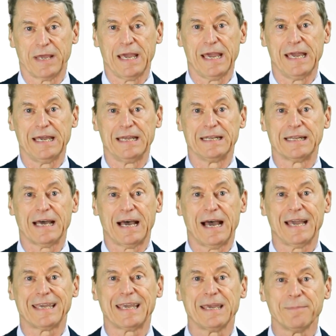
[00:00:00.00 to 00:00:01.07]
And
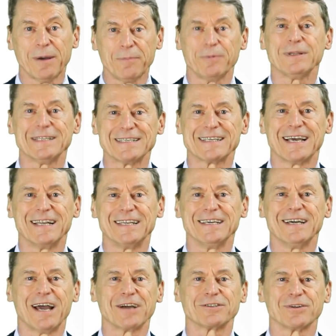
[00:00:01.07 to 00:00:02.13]
I came up with this
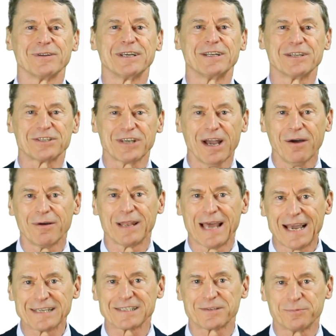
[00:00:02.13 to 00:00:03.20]
idea actually in the shower
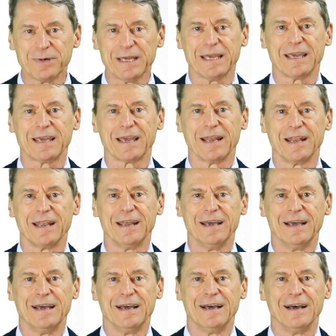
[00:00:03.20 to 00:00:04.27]
last week and,
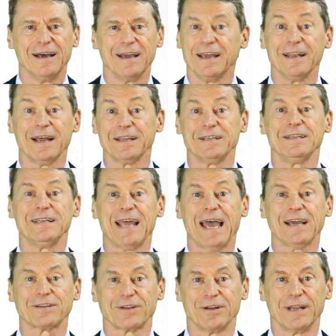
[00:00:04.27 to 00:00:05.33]
and I didn't
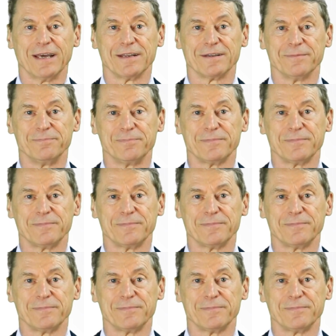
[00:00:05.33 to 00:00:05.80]
act on it.